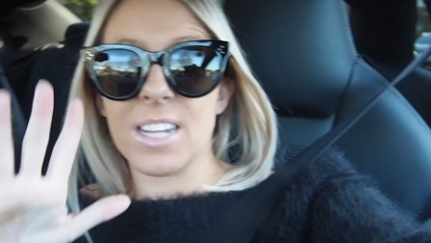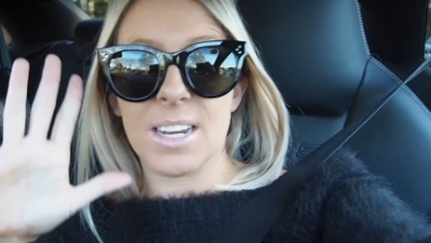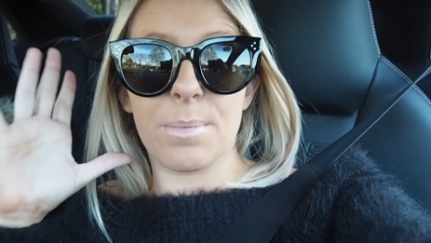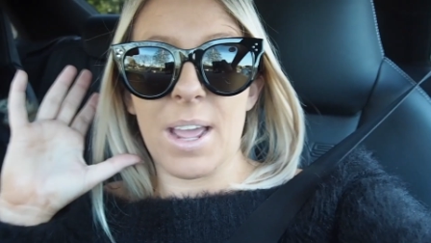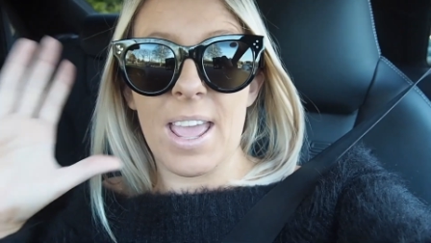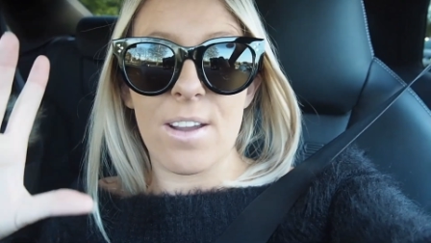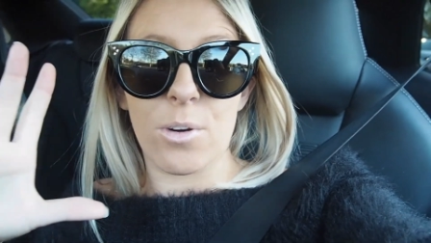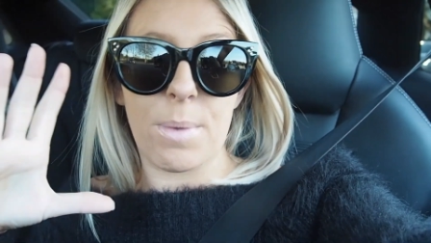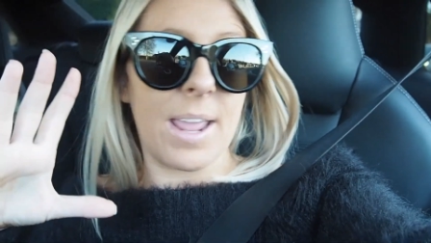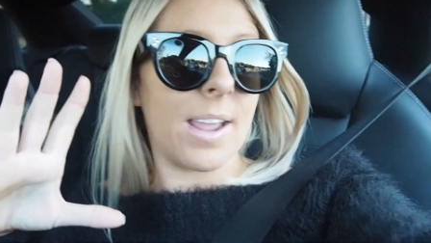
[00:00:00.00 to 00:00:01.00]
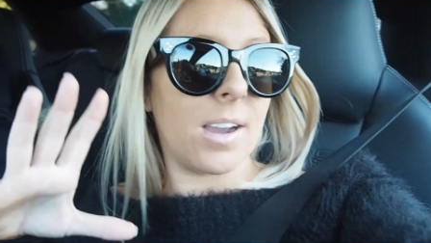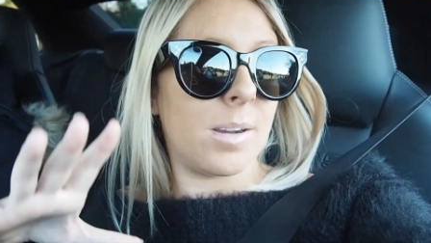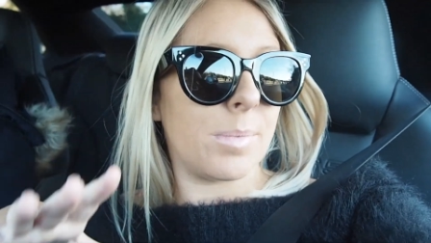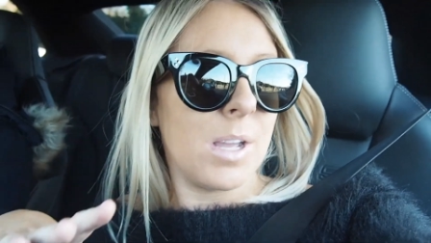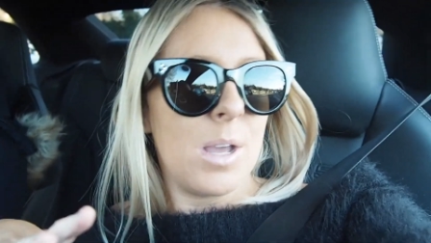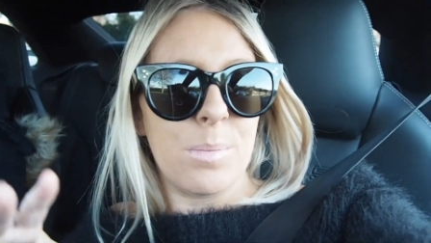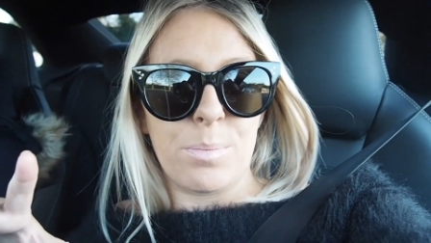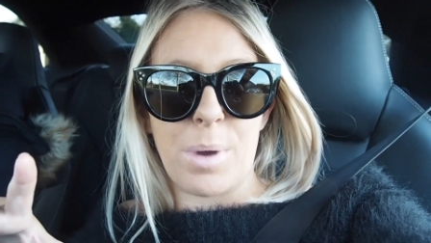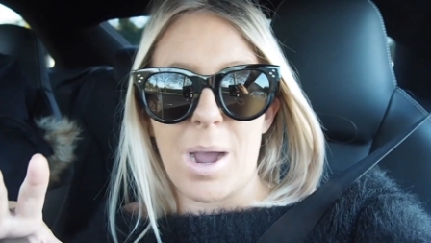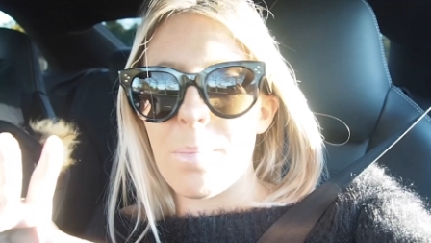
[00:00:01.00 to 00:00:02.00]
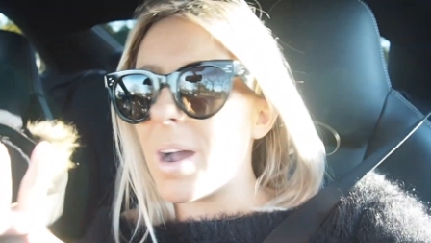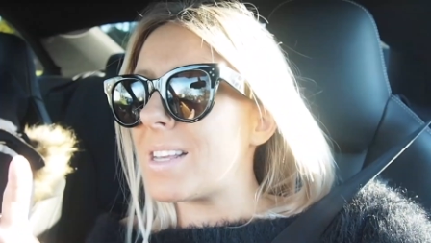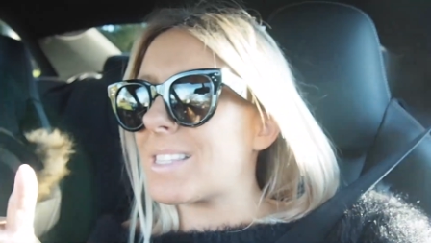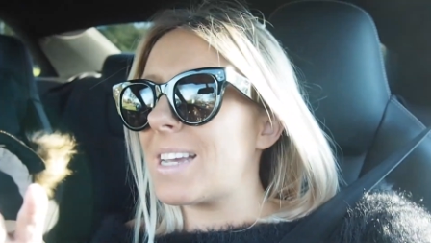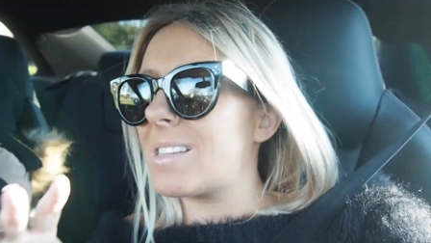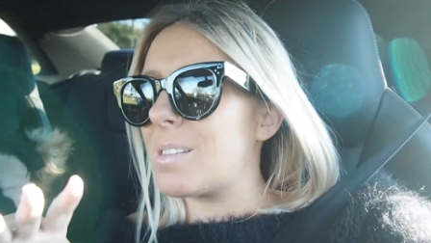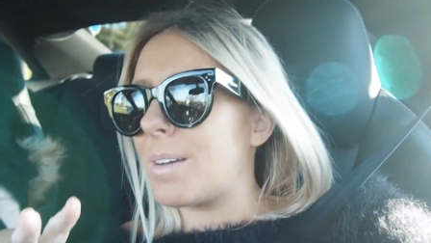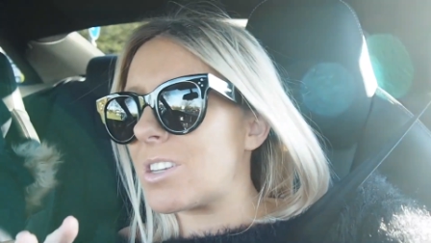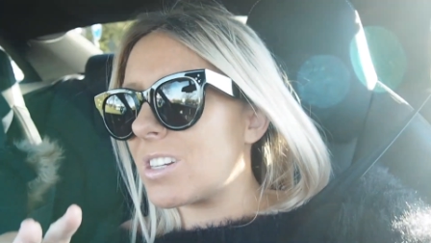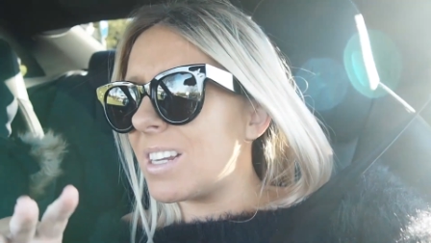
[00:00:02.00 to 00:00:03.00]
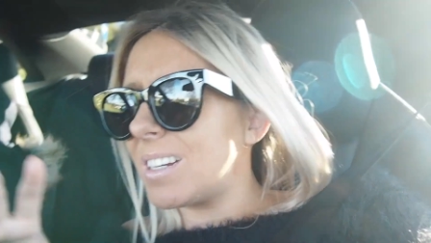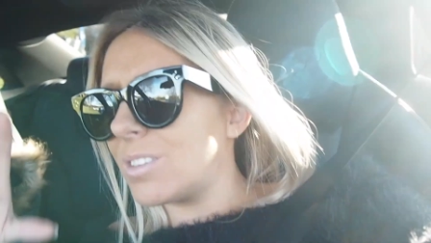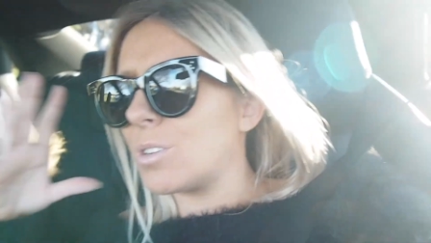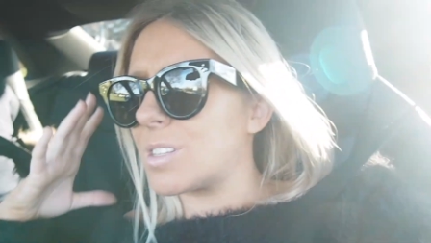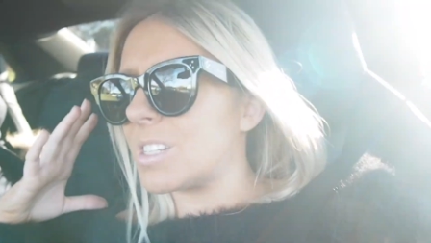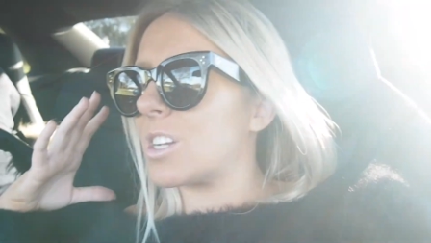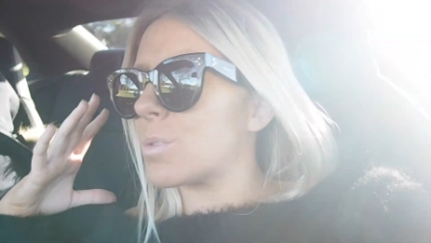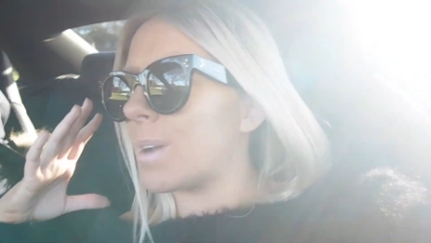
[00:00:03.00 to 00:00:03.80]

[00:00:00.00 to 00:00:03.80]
done my hair or makeup, but I might say to them actually not to touch